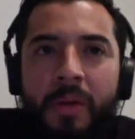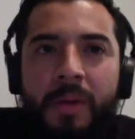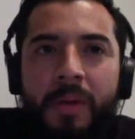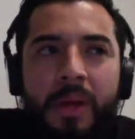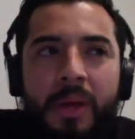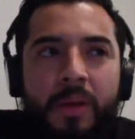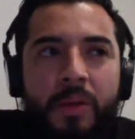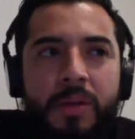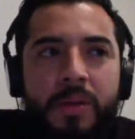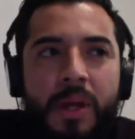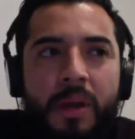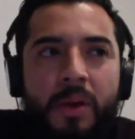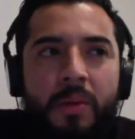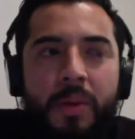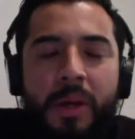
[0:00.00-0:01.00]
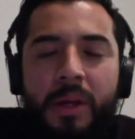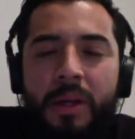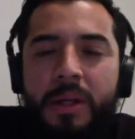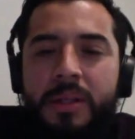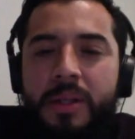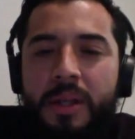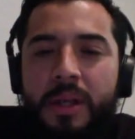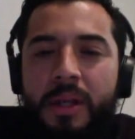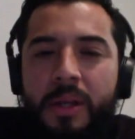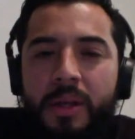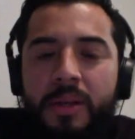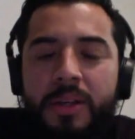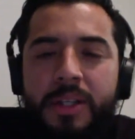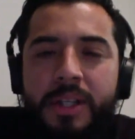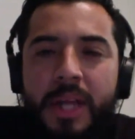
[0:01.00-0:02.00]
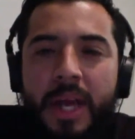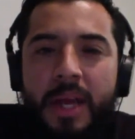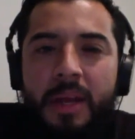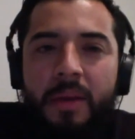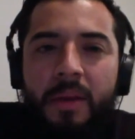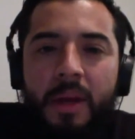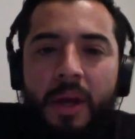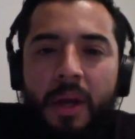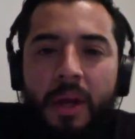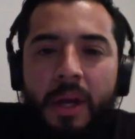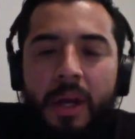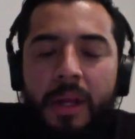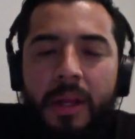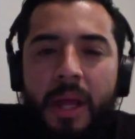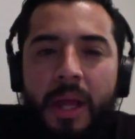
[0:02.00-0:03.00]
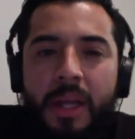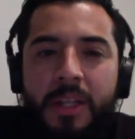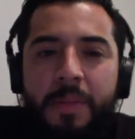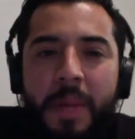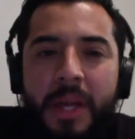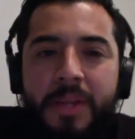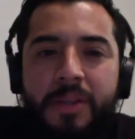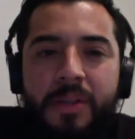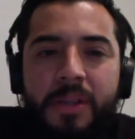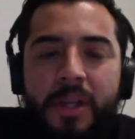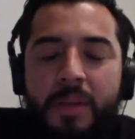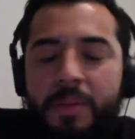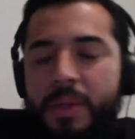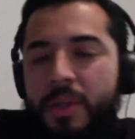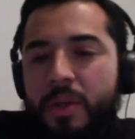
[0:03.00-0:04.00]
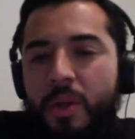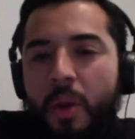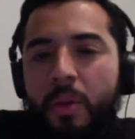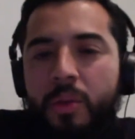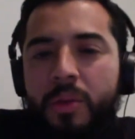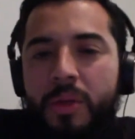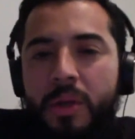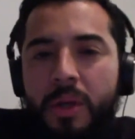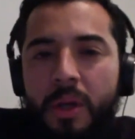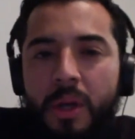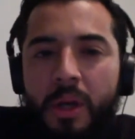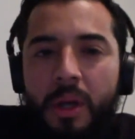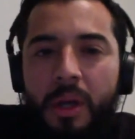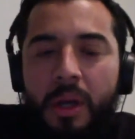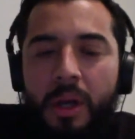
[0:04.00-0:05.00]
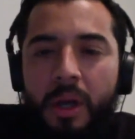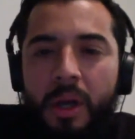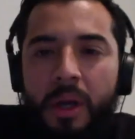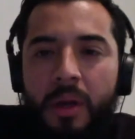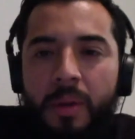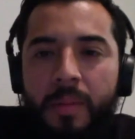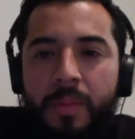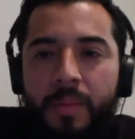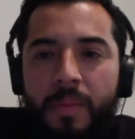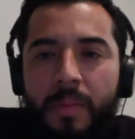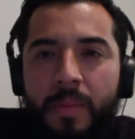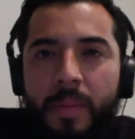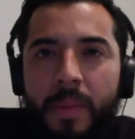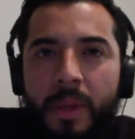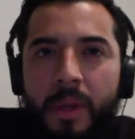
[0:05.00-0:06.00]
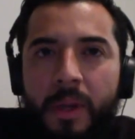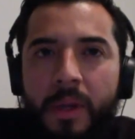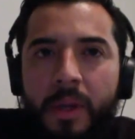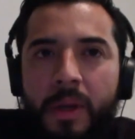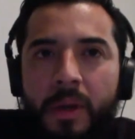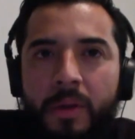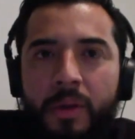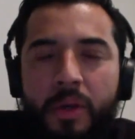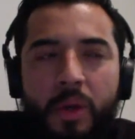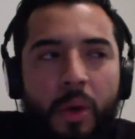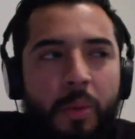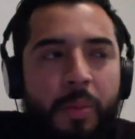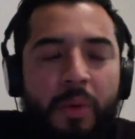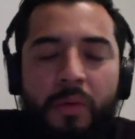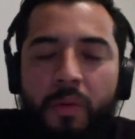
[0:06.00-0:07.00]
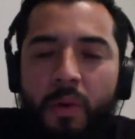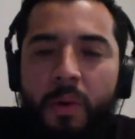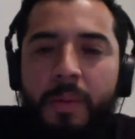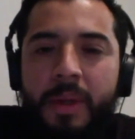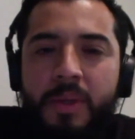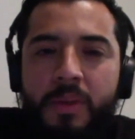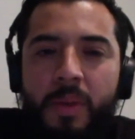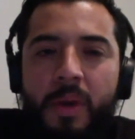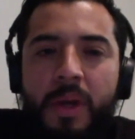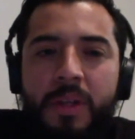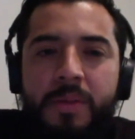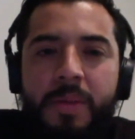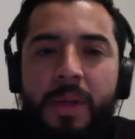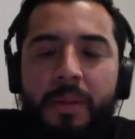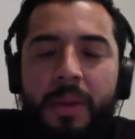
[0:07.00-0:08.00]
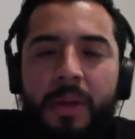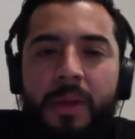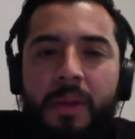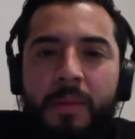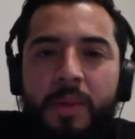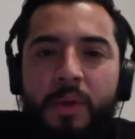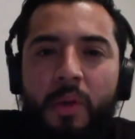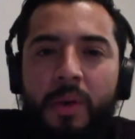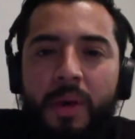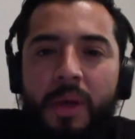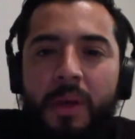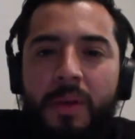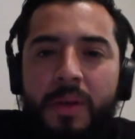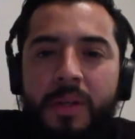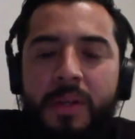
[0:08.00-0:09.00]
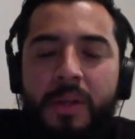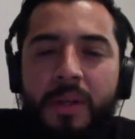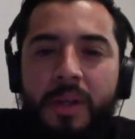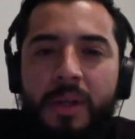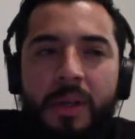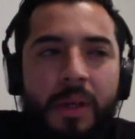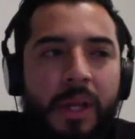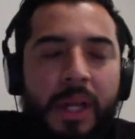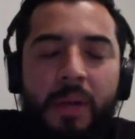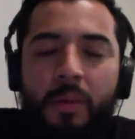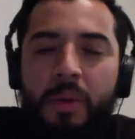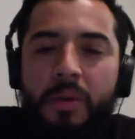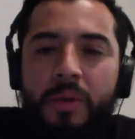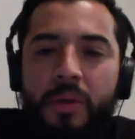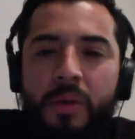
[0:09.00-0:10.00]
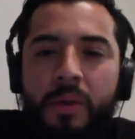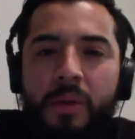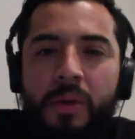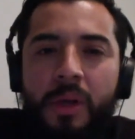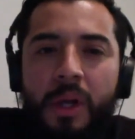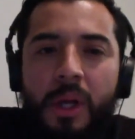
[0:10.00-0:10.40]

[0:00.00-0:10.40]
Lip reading: of that. Those that are realistic and understand that expansion teams uh, don't perform as well as maybe the majority of the league will do.